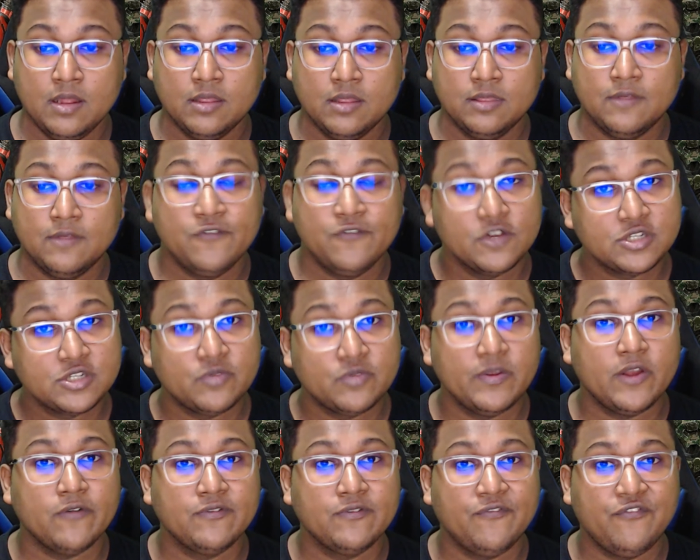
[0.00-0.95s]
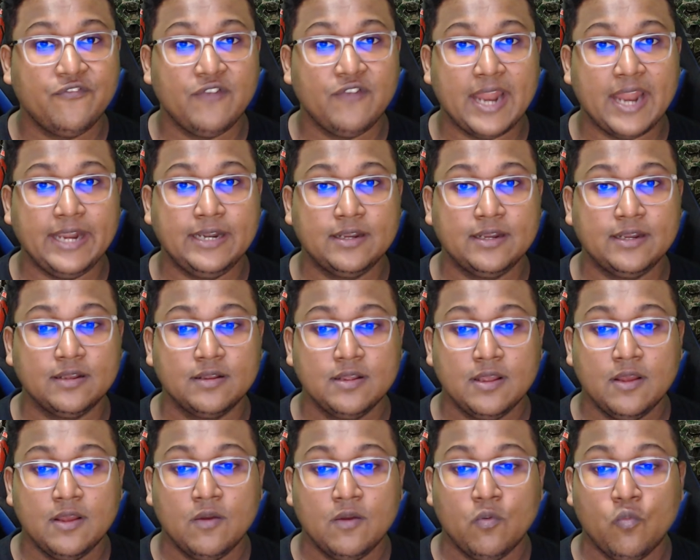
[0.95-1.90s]
The first week of the flight
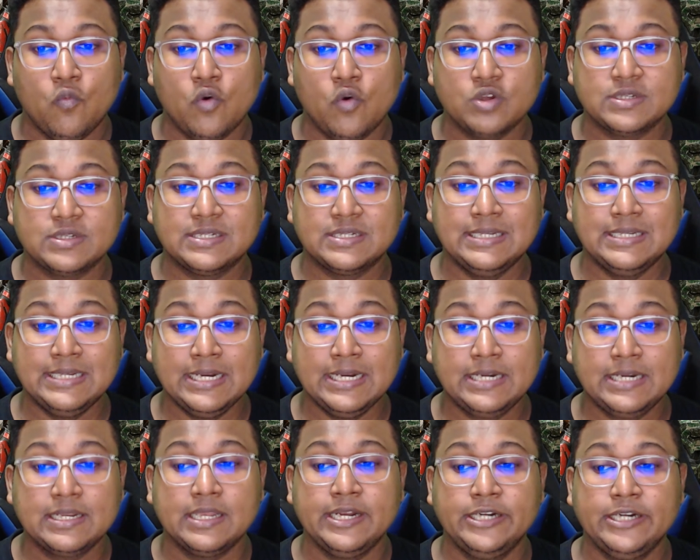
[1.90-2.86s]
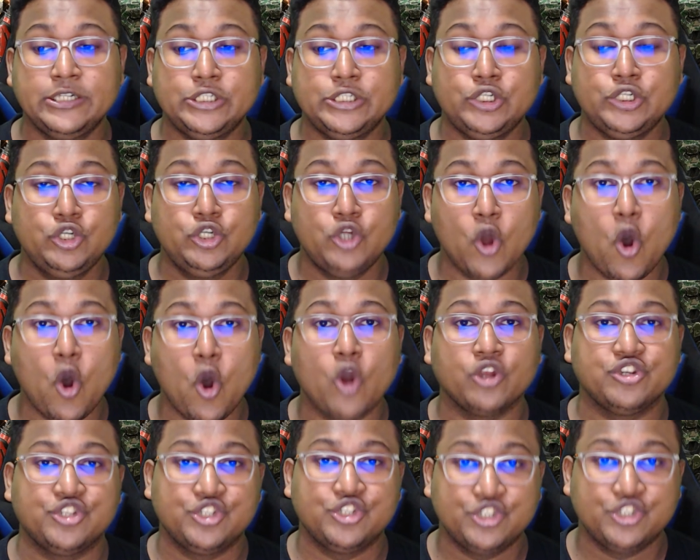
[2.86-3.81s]
was literally dog
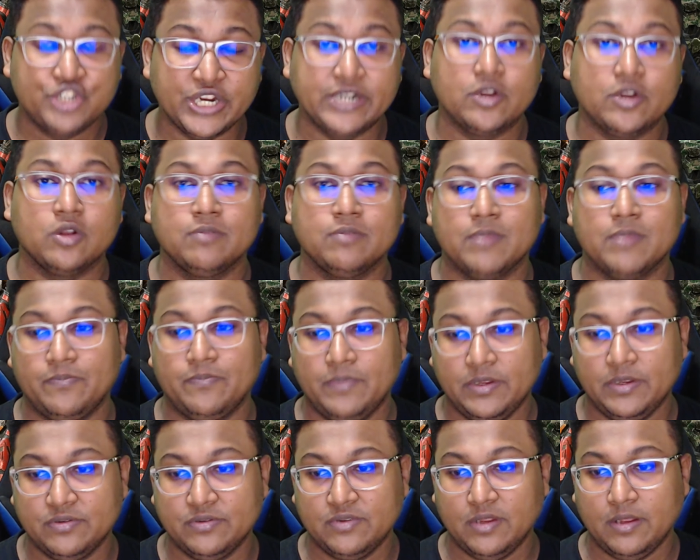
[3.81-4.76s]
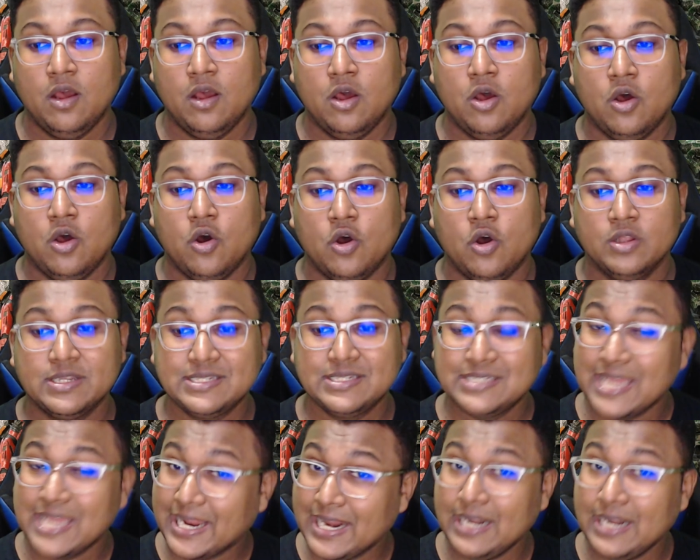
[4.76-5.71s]
shit on my PC. On the
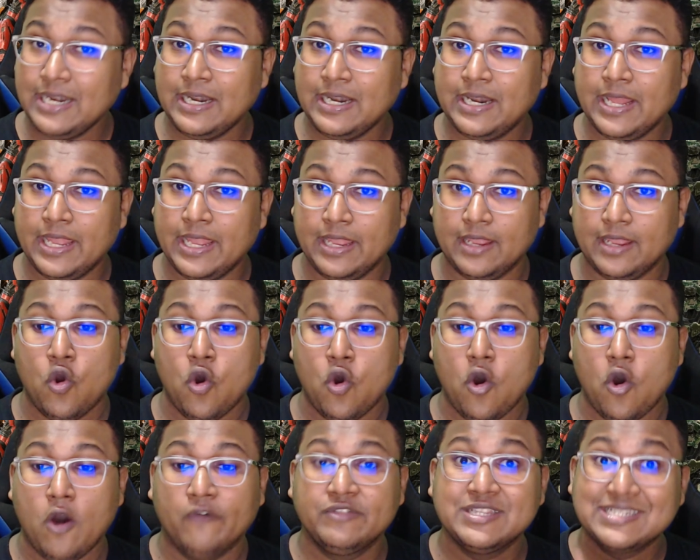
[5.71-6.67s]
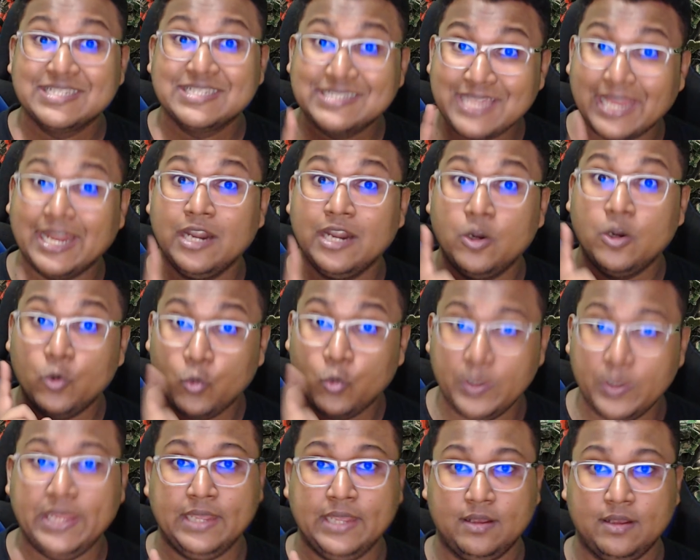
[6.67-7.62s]
second day of the second
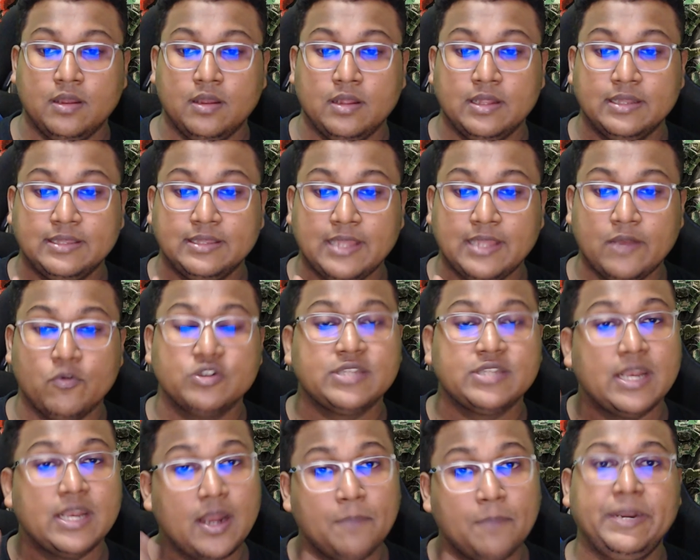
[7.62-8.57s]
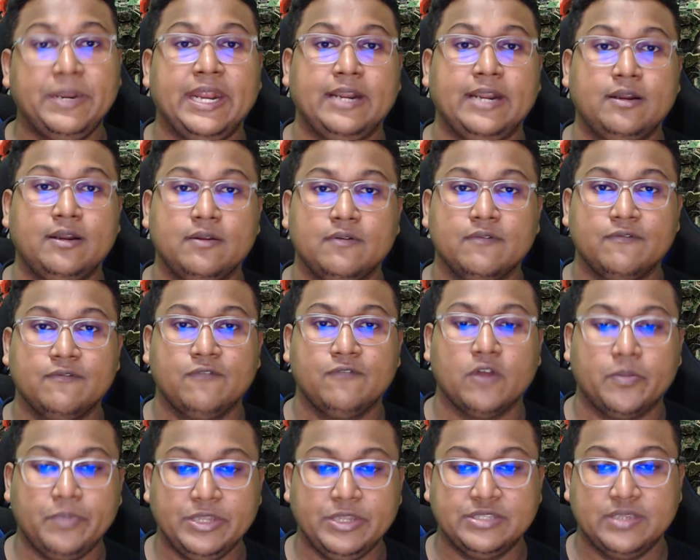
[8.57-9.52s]
week, there was an update for
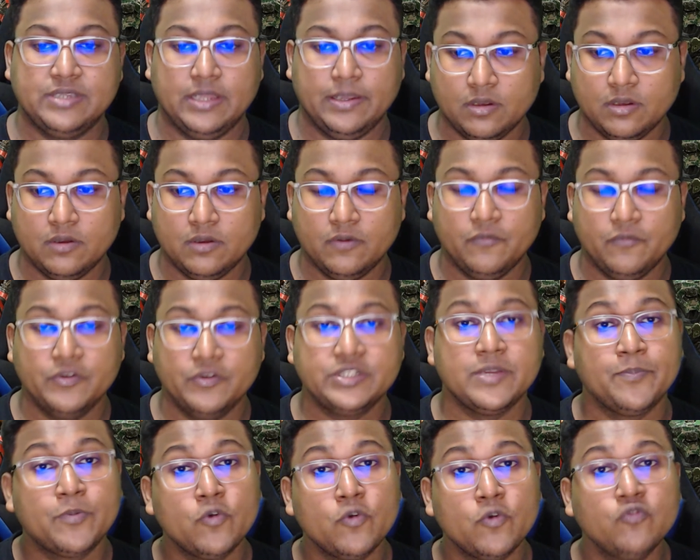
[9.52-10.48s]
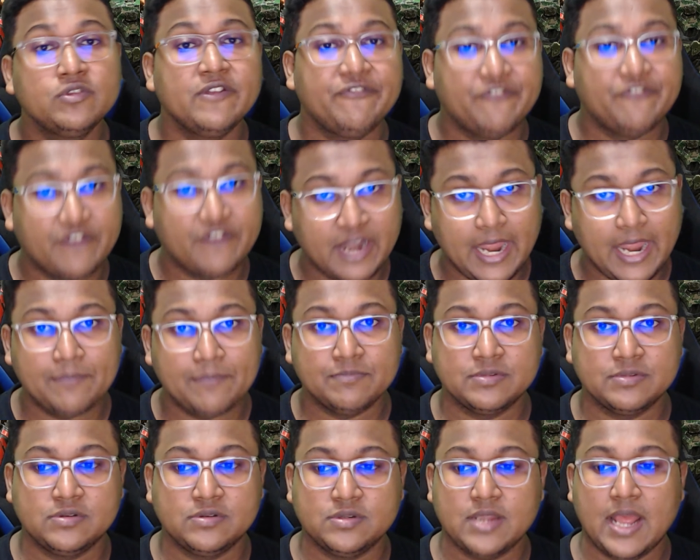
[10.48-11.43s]
PC, which improved the
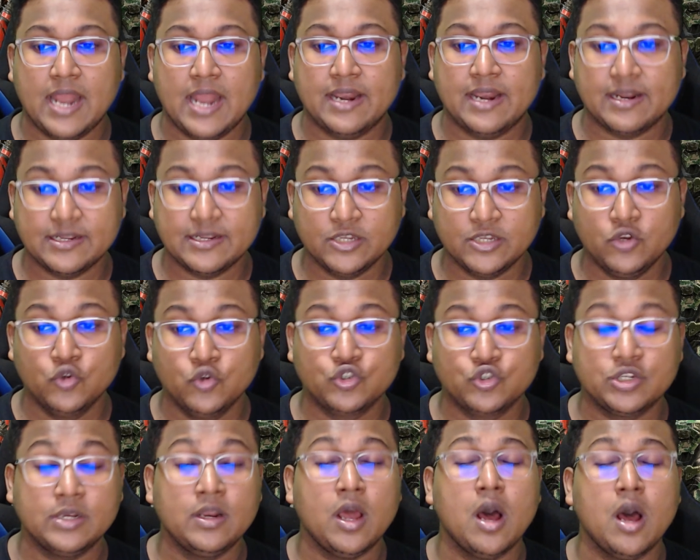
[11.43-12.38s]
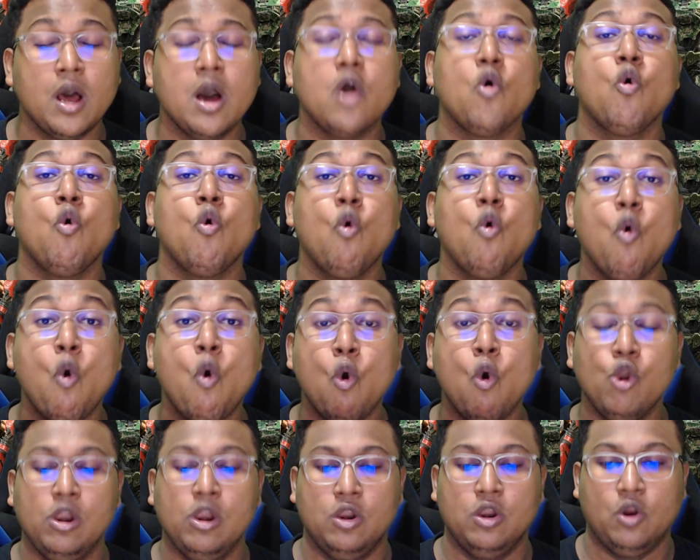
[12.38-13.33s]
frames and resolution a
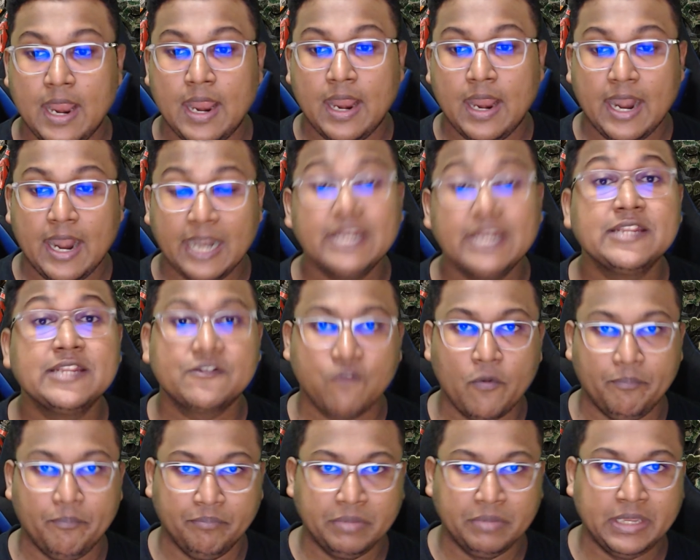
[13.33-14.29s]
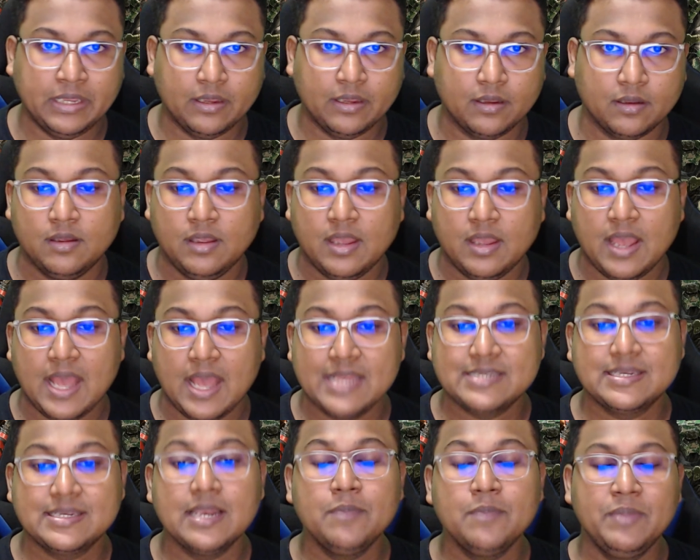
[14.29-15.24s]
whole lot, at least for me. I
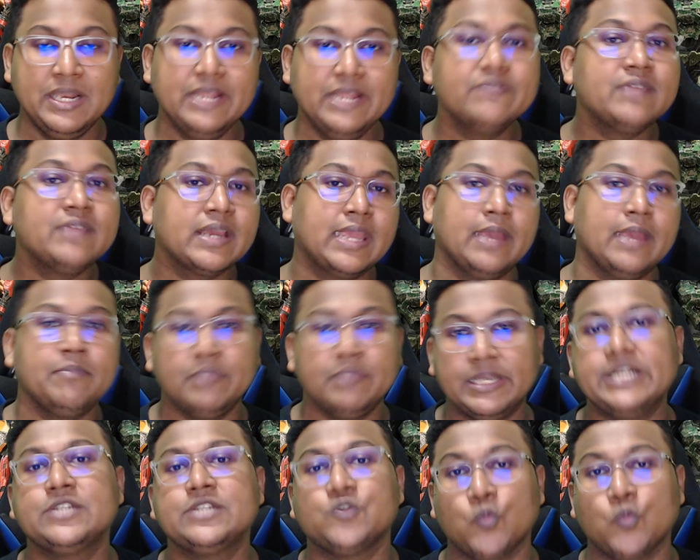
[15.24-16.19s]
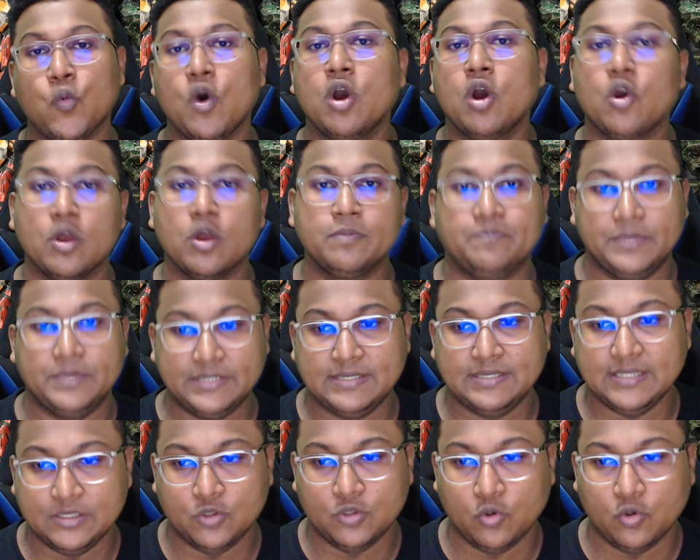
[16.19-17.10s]
still believe the game needs work on PC though.